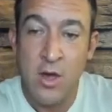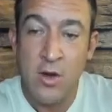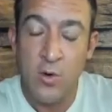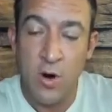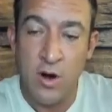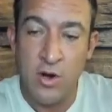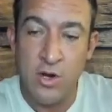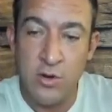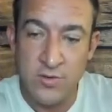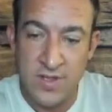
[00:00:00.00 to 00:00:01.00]
who are
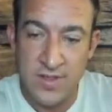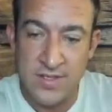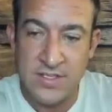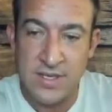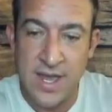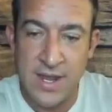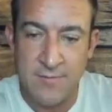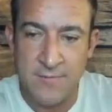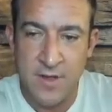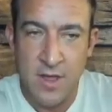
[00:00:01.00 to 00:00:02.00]
new to this kind
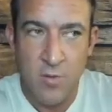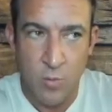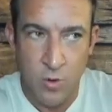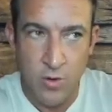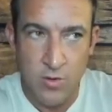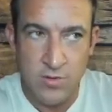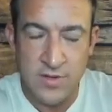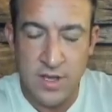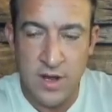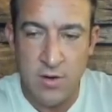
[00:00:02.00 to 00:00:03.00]
of
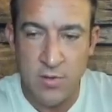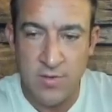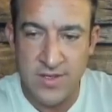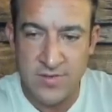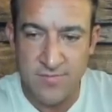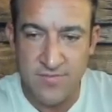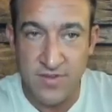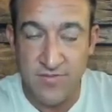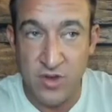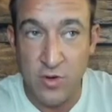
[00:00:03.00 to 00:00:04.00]
world or this
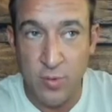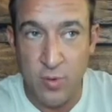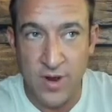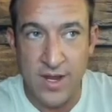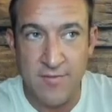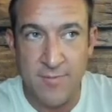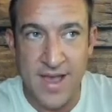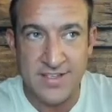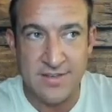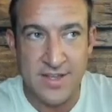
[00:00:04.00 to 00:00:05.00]
viewpoint of
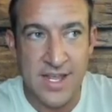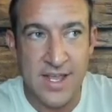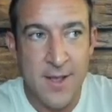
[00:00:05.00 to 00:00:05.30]
masculinity.